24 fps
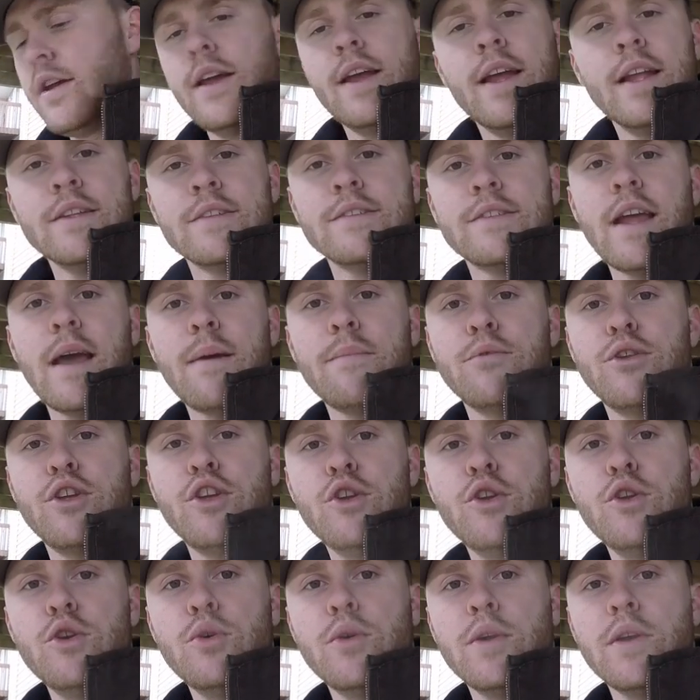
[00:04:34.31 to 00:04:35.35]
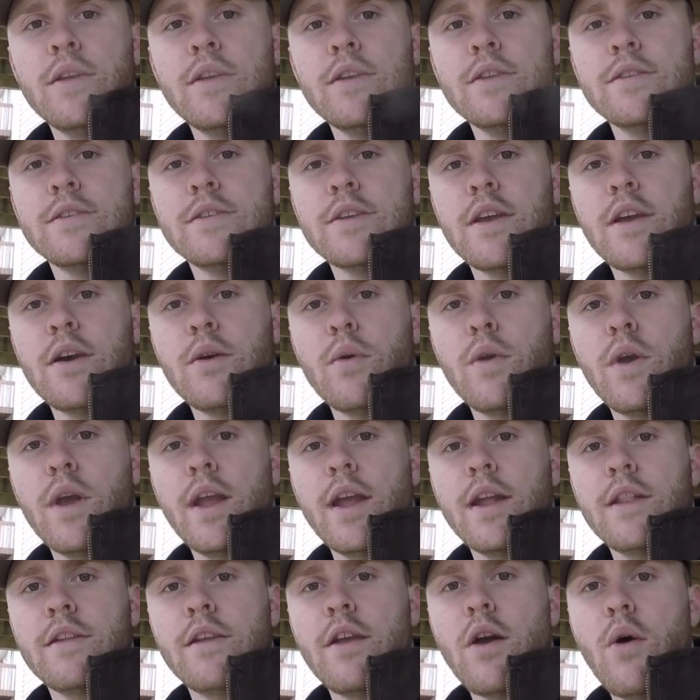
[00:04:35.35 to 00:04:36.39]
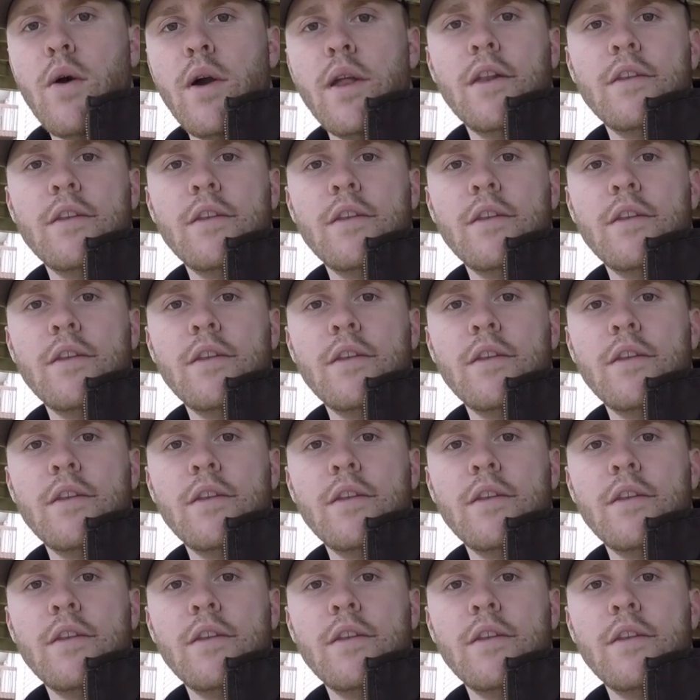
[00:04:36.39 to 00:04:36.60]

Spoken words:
And step 2 is where you get to go in